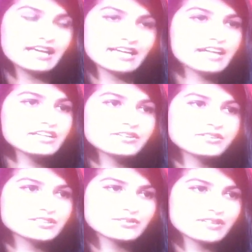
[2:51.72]
Like, I can
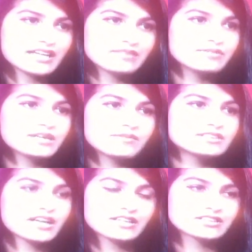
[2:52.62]
go to school and I can become
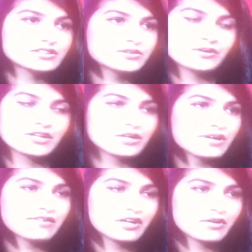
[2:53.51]
a doctor or a lawyer,
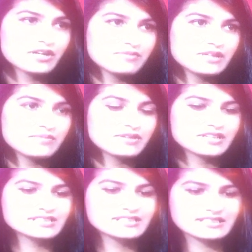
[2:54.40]
wherever I want to be, but
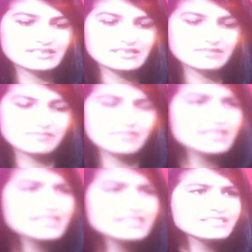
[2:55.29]
there's
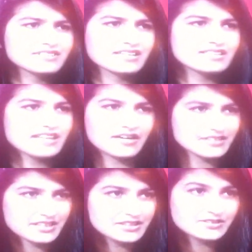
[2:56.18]
millions of kids
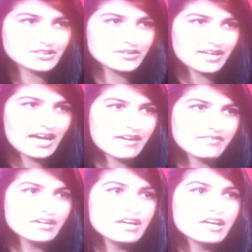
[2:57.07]
out there who don't
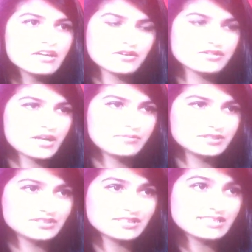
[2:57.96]
have those
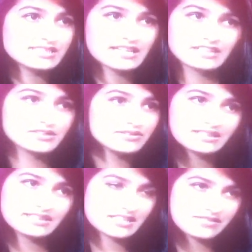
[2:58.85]
opportunities, and I don't
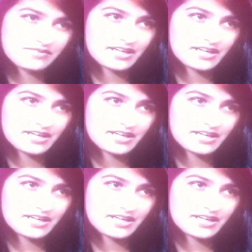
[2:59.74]
think that's